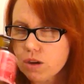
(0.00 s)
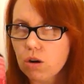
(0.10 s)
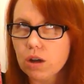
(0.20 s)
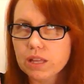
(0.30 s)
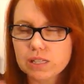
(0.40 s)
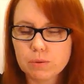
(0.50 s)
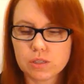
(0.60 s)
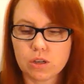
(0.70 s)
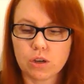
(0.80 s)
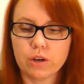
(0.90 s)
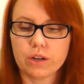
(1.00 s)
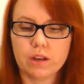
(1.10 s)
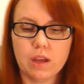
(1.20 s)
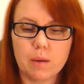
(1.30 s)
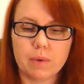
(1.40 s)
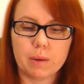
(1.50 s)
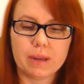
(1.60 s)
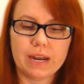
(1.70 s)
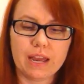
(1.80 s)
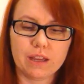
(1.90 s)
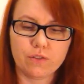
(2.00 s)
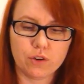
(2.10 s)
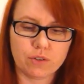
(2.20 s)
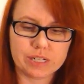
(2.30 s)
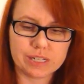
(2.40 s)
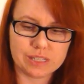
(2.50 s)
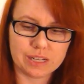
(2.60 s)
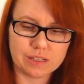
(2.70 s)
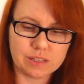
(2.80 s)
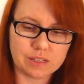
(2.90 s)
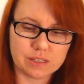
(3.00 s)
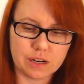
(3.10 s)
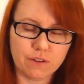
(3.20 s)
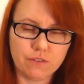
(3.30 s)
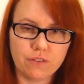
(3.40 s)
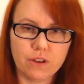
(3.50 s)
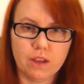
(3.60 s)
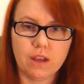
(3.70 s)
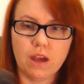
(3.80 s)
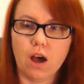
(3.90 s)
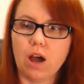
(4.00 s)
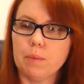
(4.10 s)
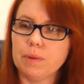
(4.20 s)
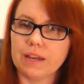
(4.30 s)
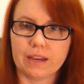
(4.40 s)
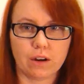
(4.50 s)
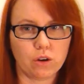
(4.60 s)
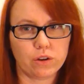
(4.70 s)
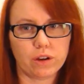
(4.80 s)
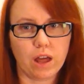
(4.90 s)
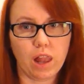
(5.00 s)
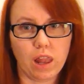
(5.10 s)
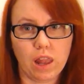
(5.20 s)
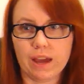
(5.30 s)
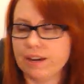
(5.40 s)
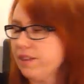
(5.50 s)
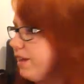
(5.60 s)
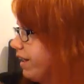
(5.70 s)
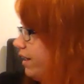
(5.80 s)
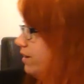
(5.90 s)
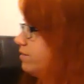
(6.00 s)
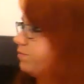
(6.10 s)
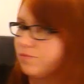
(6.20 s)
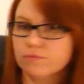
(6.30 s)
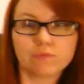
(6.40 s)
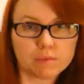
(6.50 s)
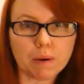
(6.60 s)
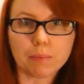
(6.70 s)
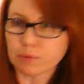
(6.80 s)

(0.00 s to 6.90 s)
Oh, that smells so good. But I mean, hey, if you're into scents and stuff, I plan on lighting that with my